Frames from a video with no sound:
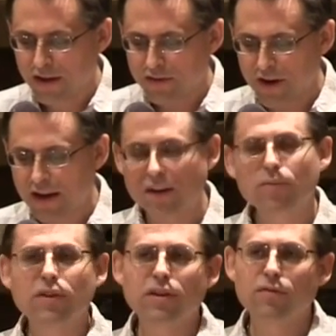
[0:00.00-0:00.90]
Check
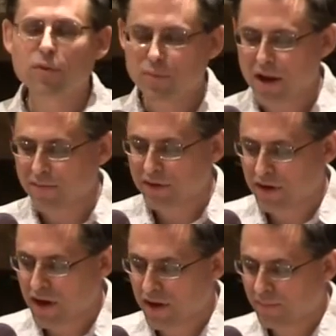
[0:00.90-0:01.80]
in with them from time to
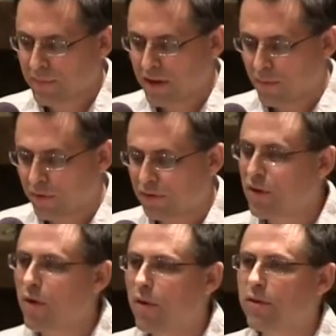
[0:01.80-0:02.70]
time with
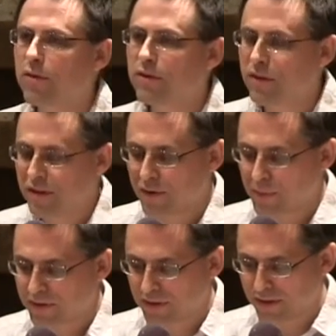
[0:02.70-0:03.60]
no other agenda
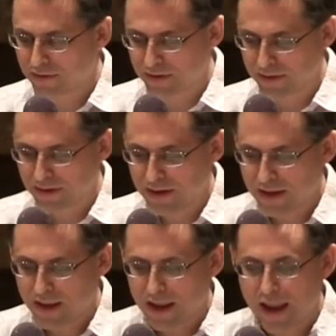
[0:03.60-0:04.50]
but to listen.
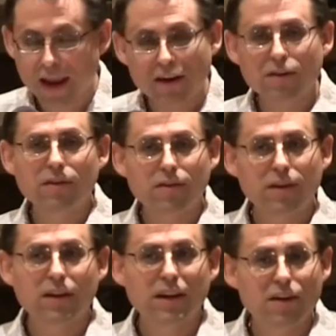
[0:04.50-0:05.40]
And
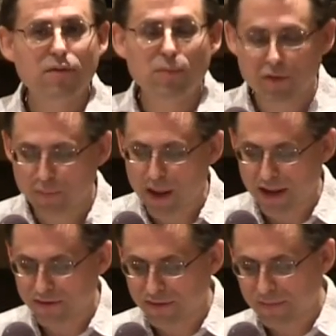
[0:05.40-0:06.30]
give them
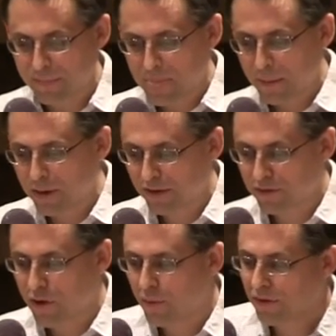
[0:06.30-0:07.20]
space
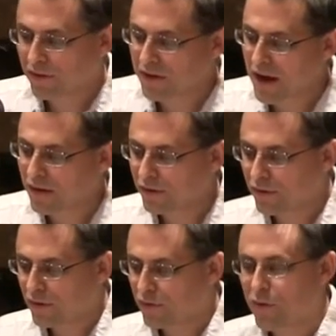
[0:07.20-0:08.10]
because no one is
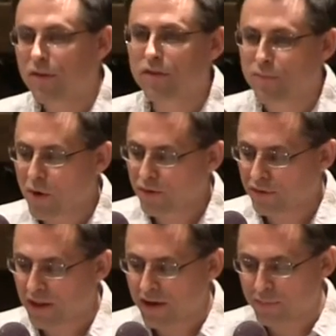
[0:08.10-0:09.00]
entitled to the trust of
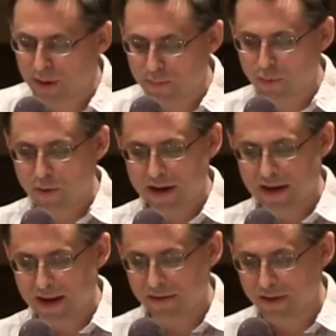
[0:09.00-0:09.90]
marginalized people right
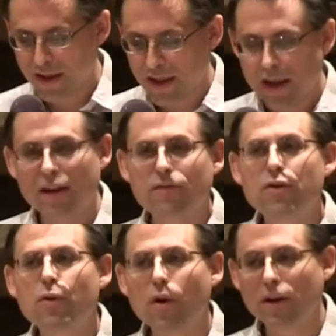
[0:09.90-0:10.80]
now. And if
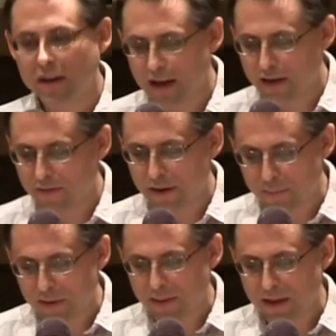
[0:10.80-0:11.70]
you are in need of
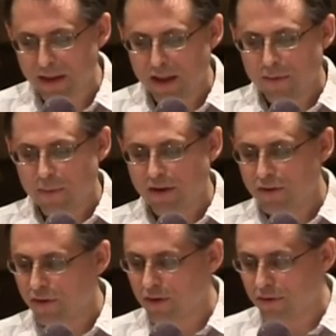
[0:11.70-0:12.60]
empathy, make
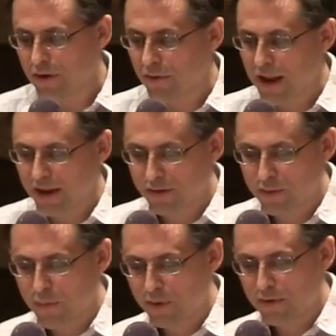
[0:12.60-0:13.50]
sure you don't add to
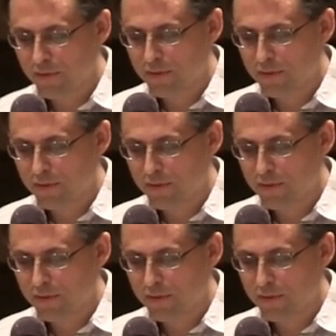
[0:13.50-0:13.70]
the burden